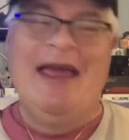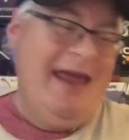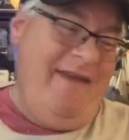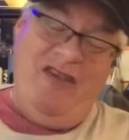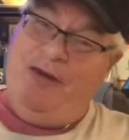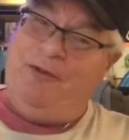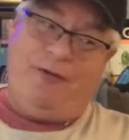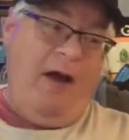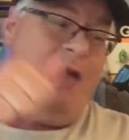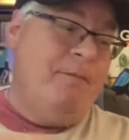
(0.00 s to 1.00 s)
Hit the
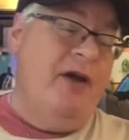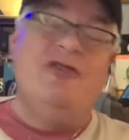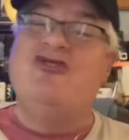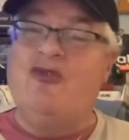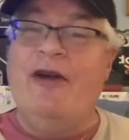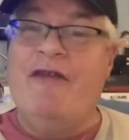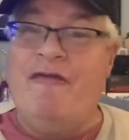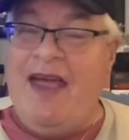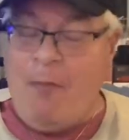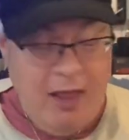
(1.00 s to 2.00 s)
subscribe button, join the
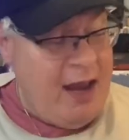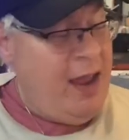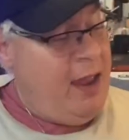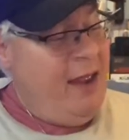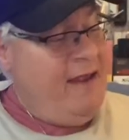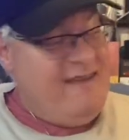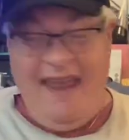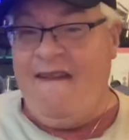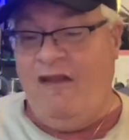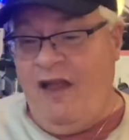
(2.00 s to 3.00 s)
family,
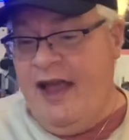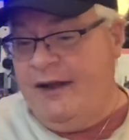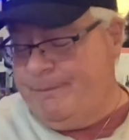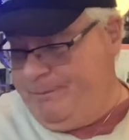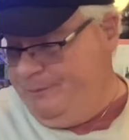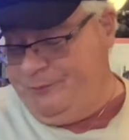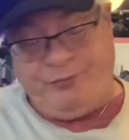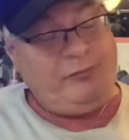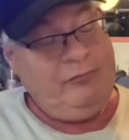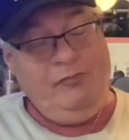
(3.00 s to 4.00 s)
send a like,
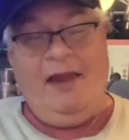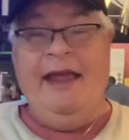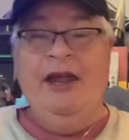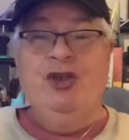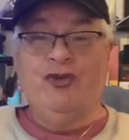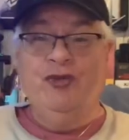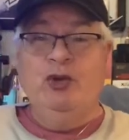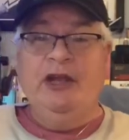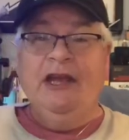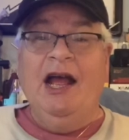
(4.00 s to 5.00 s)
and
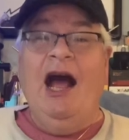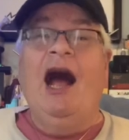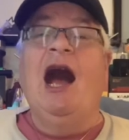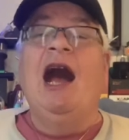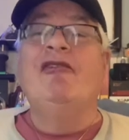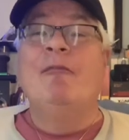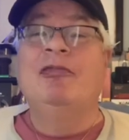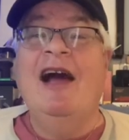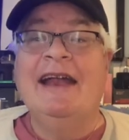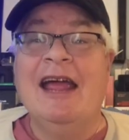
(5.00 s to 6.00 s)
truly, I
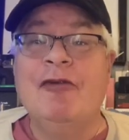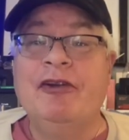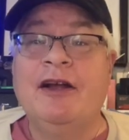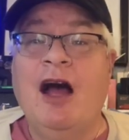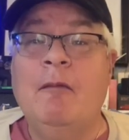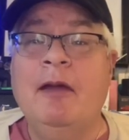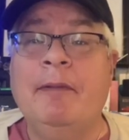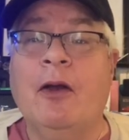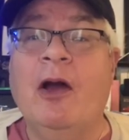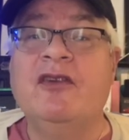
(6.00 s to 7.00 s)
reply to every comment
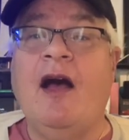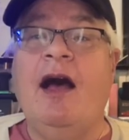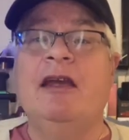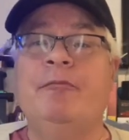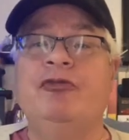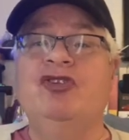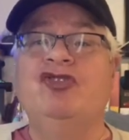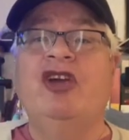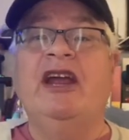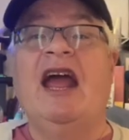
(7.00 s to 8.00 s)
because I
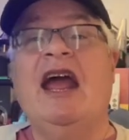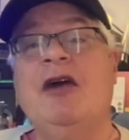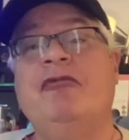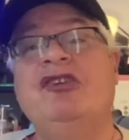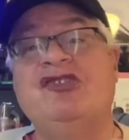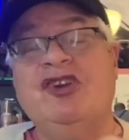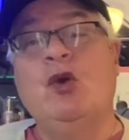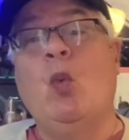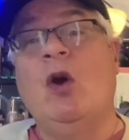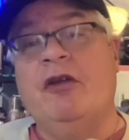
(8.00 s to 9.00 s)
appreciate every
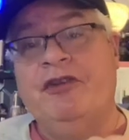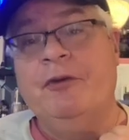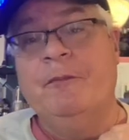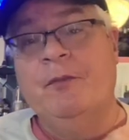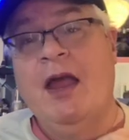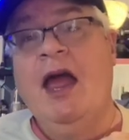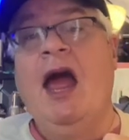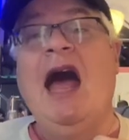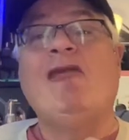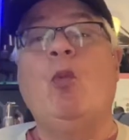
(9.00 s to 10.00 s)
single one of you.
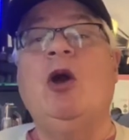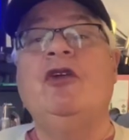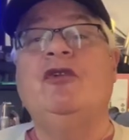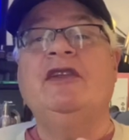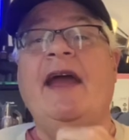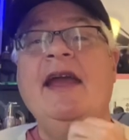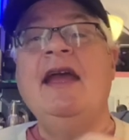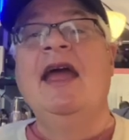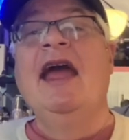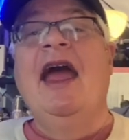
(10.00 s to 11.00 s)
Have a wonderful day,
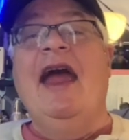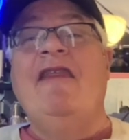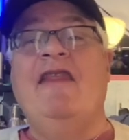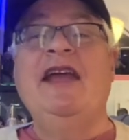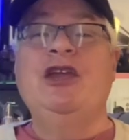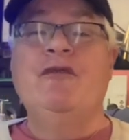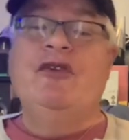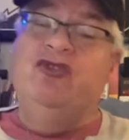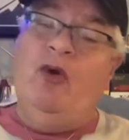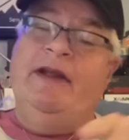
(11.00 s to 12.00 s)
and thank you for
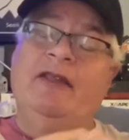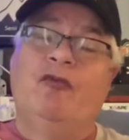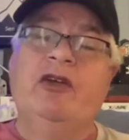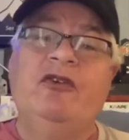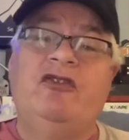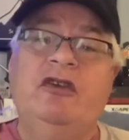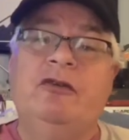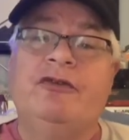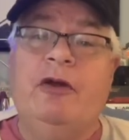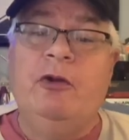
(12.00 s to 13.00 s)
joining the Real
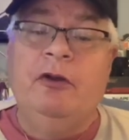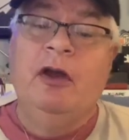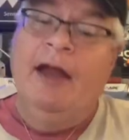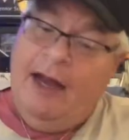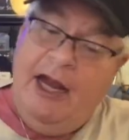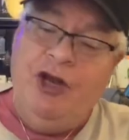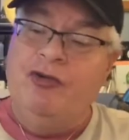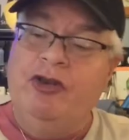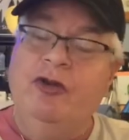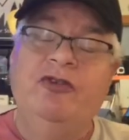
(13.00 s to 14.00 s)
Senior Stoner,
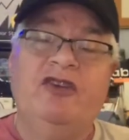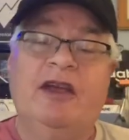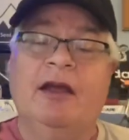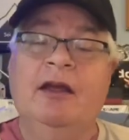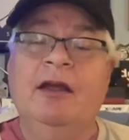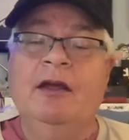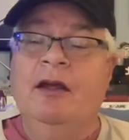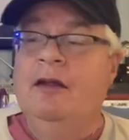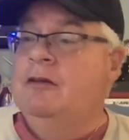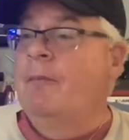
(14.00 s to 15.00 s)
introducing
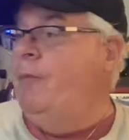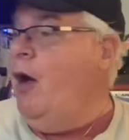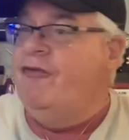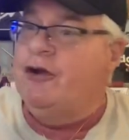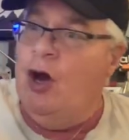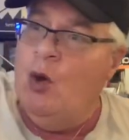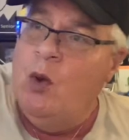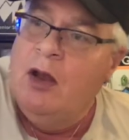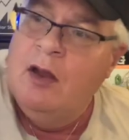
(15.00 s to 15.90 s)
the Puffco